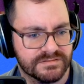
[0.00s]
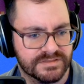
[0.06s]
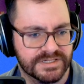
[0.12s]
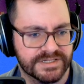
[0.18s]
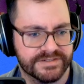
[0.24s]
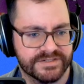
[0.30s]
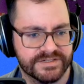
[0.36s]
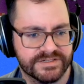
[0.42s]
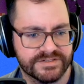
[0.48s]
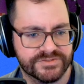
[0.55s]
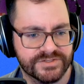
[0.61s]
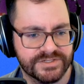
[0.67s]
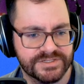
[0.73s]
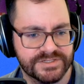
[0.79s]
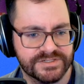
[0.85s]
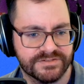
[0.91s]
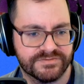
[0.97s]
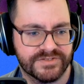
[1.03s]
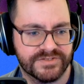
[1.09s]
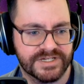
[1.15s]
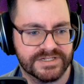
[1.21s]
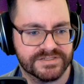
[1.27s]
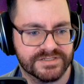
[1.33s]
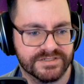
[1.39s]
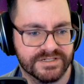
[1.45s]
And trilogy of
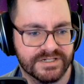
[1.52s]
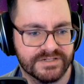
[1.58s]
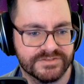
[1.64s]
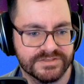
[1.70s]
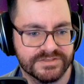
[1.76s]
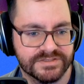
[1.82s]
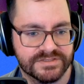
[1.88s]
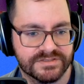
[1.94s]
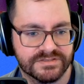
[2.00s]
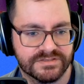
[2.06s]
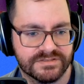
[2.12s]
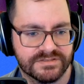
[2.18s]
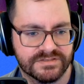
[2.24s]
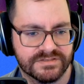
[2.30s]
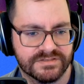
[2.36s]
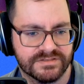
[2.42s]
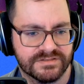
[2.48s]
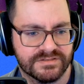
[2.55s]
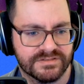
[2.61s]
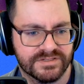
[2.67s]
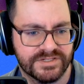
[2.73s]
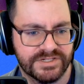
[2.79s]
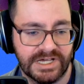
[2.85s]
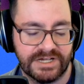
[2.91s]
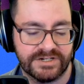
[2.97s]
fantasy novels.
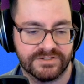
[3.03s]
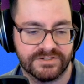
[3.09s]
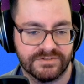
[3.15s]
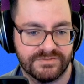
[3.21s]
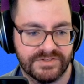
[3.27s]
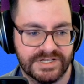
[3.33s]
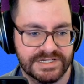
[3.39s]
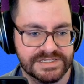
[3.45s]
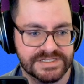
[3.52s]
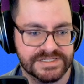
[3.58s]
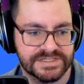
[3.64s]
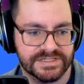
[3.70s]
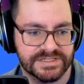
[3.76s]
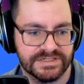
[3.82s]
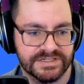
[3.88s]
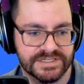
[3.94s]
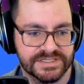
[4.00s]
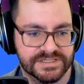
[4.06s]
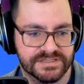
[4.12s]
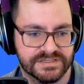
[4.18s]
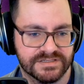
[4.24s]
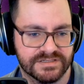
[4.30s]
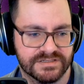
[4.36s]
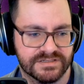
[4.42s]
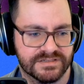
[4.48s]
Nautical fantasy series.
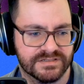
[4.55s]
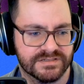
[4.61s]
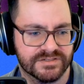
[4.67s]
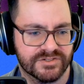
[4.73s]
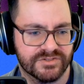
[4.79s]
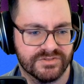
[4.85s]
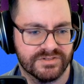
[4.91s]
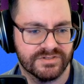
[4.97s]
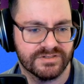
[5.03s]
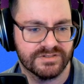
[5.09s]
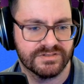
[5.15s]
Cool.